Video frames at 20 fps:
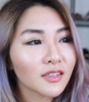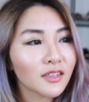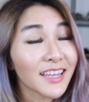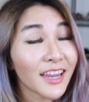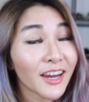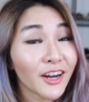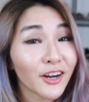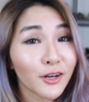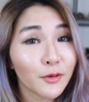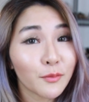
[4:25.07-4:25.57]

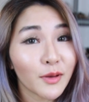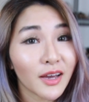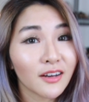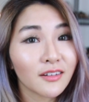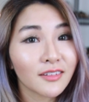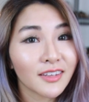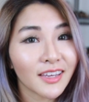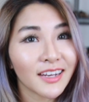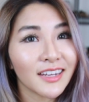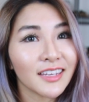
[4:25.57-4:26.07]
scared
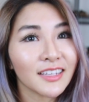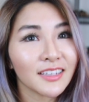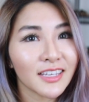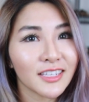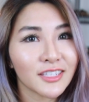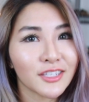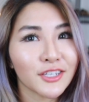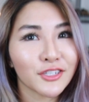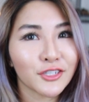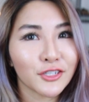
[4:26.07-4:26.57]
about getting
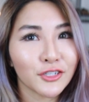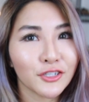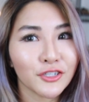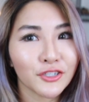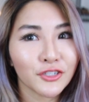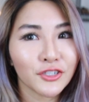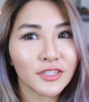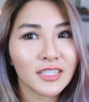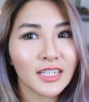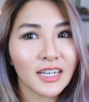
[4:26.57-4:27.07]
LASIK
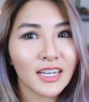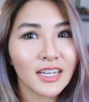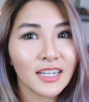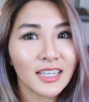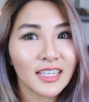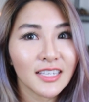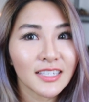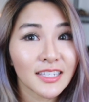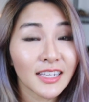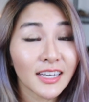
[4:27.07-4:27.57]
surgery done
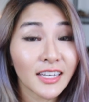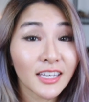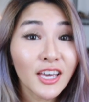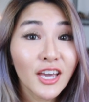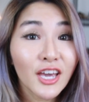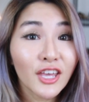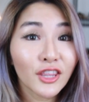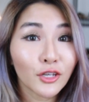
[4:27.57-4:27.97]
is like